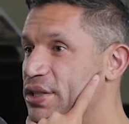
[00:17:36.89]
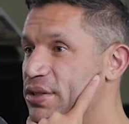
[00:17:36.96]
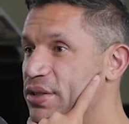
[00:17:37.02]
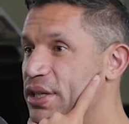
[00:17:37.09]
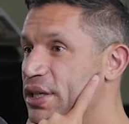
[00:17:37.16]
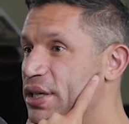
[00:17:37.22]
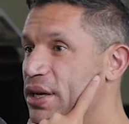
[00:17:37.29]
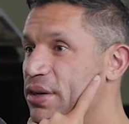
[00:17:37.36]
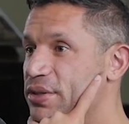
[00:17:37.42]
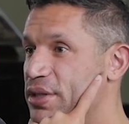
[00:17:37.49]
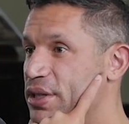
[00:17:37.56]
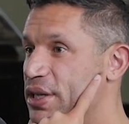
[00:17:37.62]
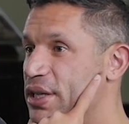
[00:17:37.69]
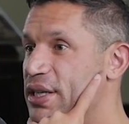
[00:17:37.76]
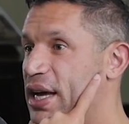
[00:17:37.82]
Your ego is
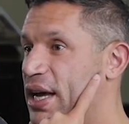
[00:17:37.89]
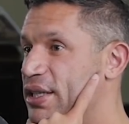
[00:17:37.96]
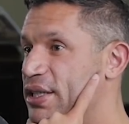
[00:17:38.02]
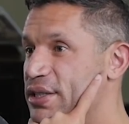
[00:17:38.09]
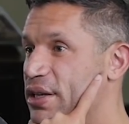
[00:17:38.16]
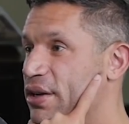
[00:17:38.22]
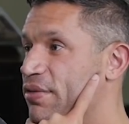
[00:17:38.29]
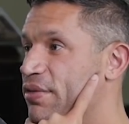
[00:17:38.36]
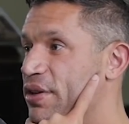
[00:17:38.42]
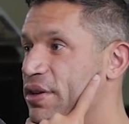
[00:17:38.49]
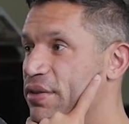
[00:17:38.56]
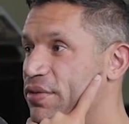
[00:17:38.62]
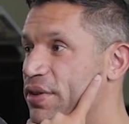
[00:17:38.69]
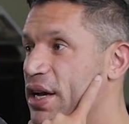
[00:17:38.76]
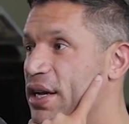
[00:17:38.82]
going to attach itself to
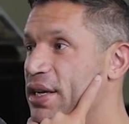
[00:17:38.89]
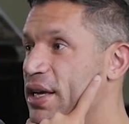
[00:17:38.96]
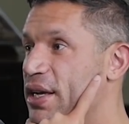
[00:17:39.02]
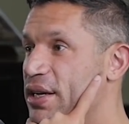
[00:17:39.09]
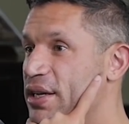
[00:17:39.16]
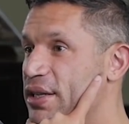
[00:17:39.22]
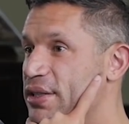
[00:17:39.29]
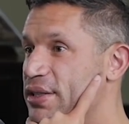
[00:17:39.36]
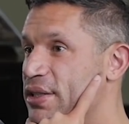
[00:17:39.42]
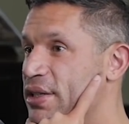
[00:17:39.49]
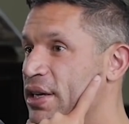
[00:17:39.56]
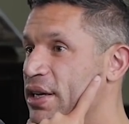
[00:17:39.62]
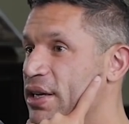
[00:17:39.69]
different identities.